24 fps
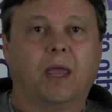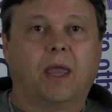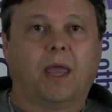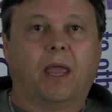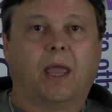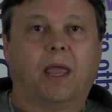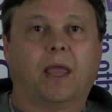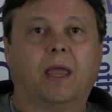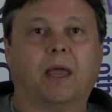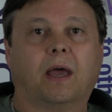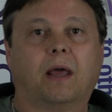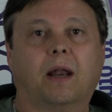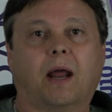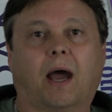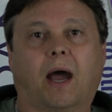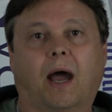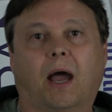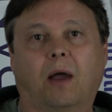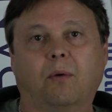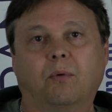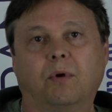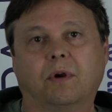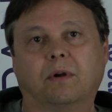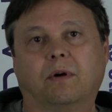And
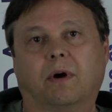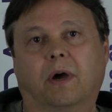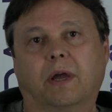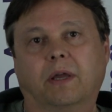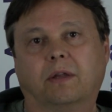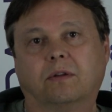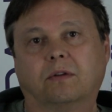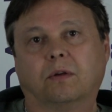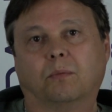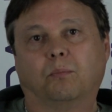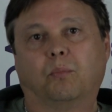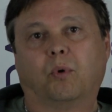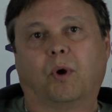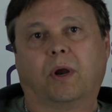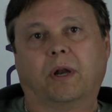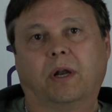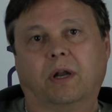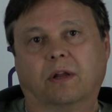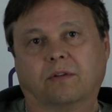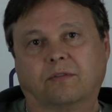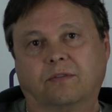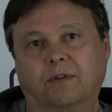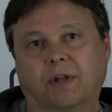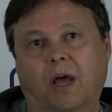I would like to bring
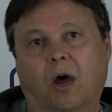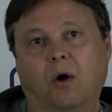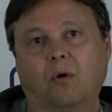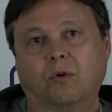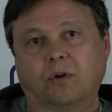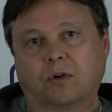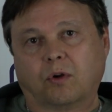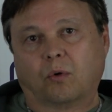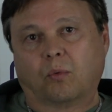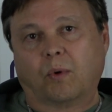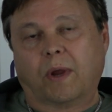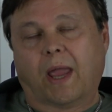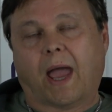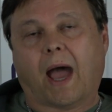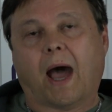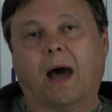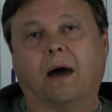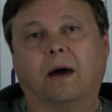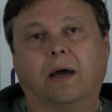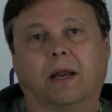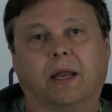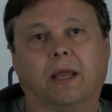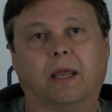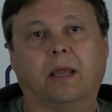this down to
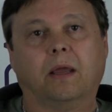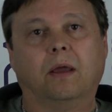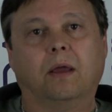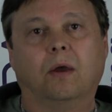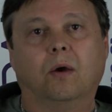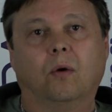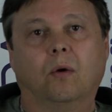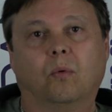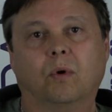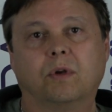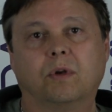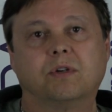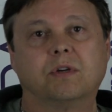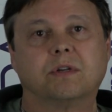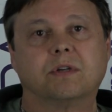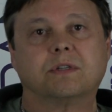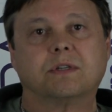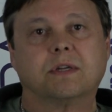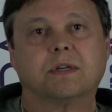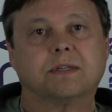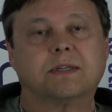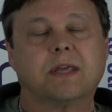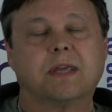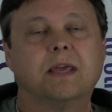reality, which is
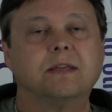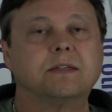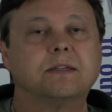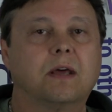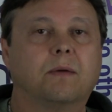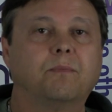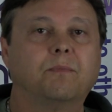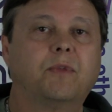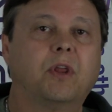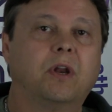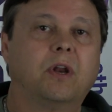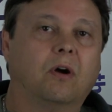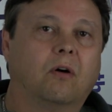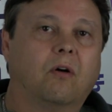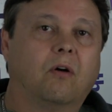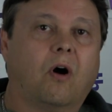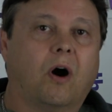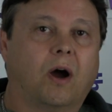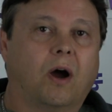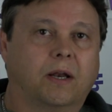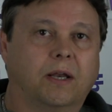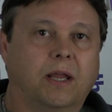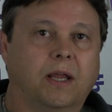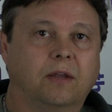to say something
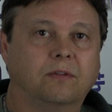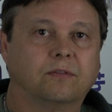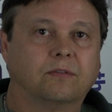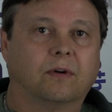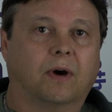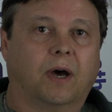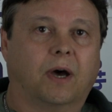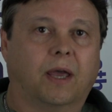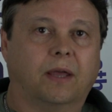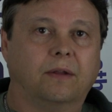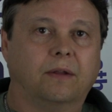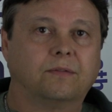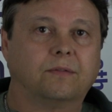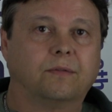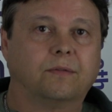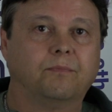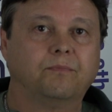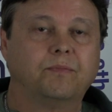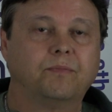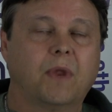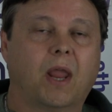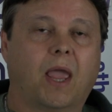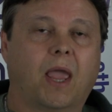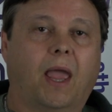along these lines.
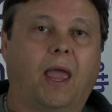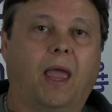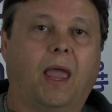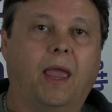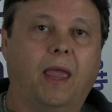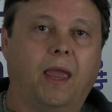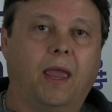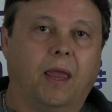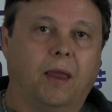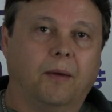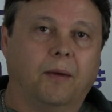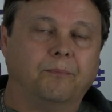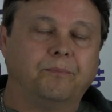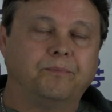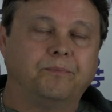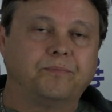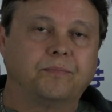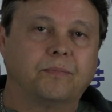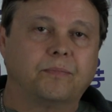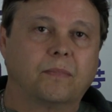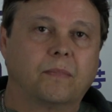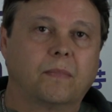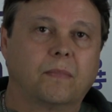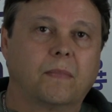Hey,
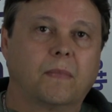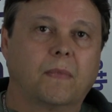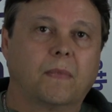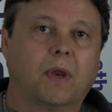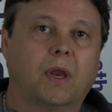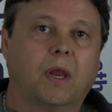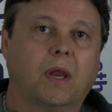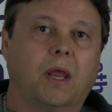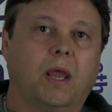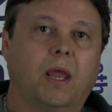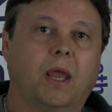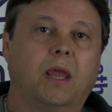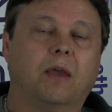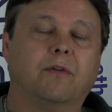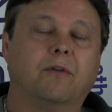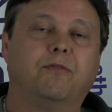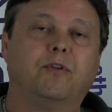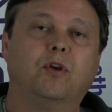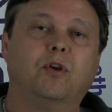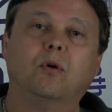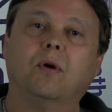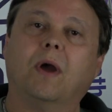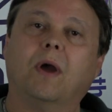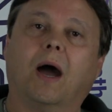if
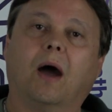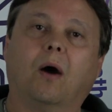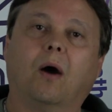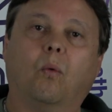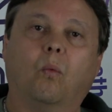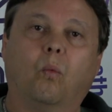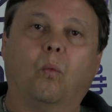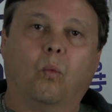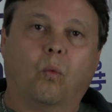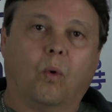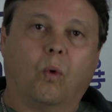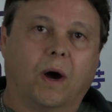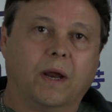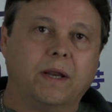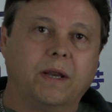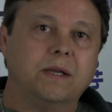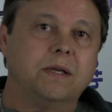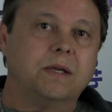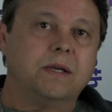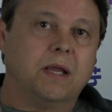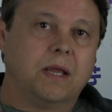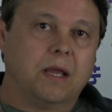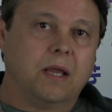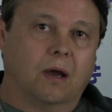you got
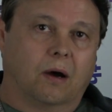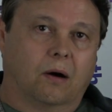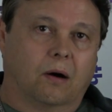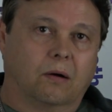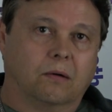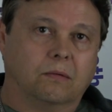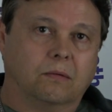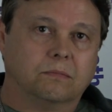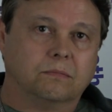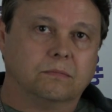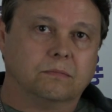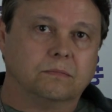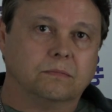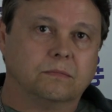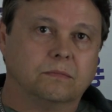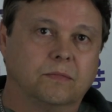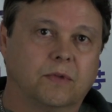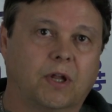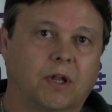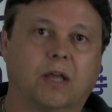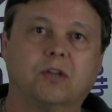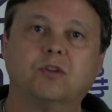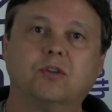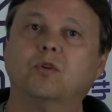one deal
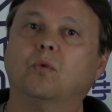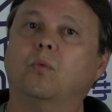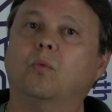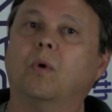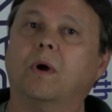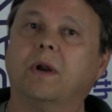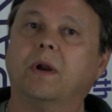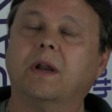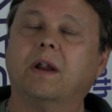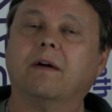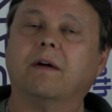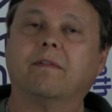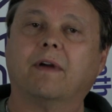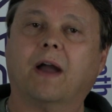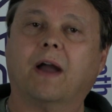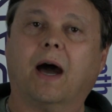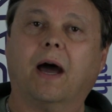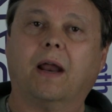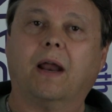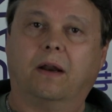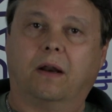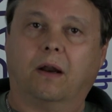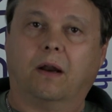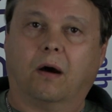that you wouldn't have
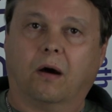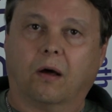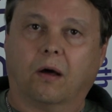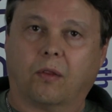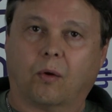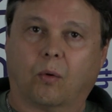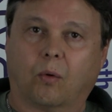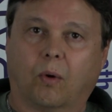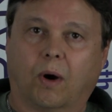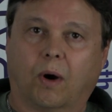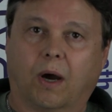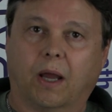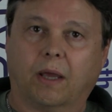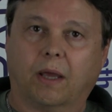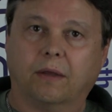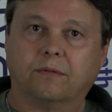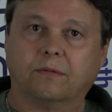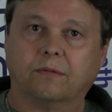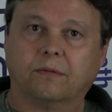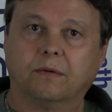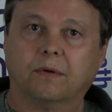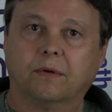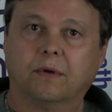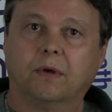gotten otherwise
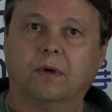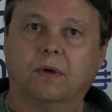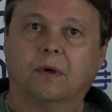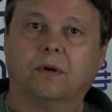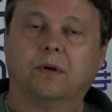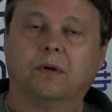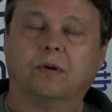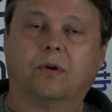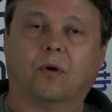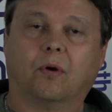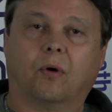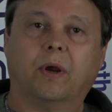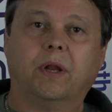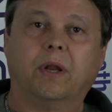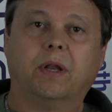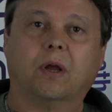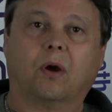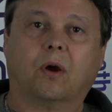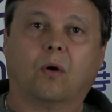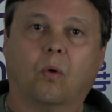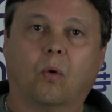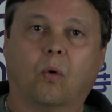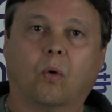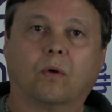during the
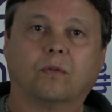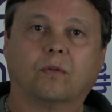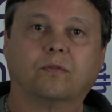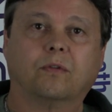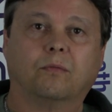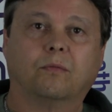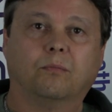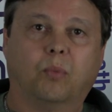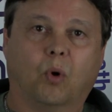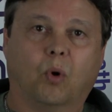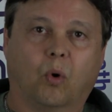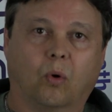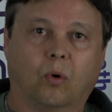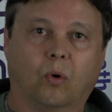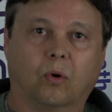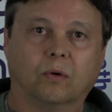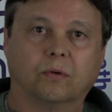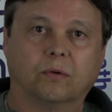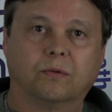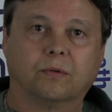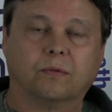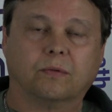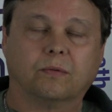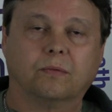course of
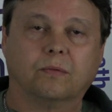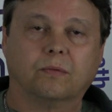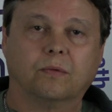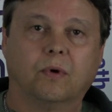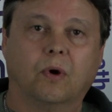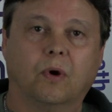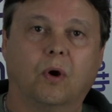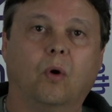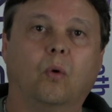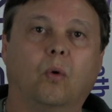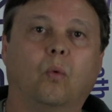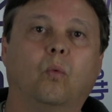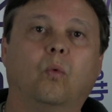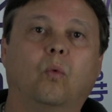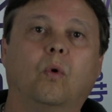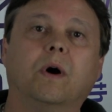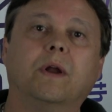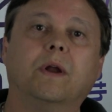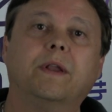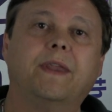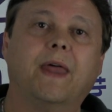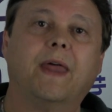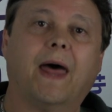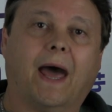Bold,
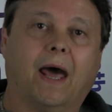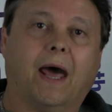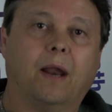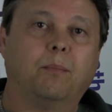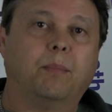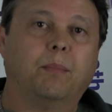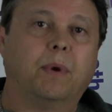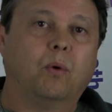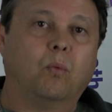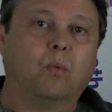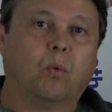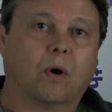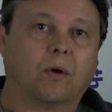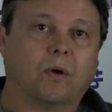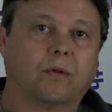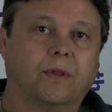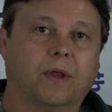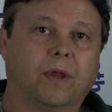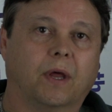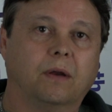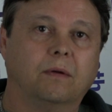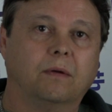would that be worth it?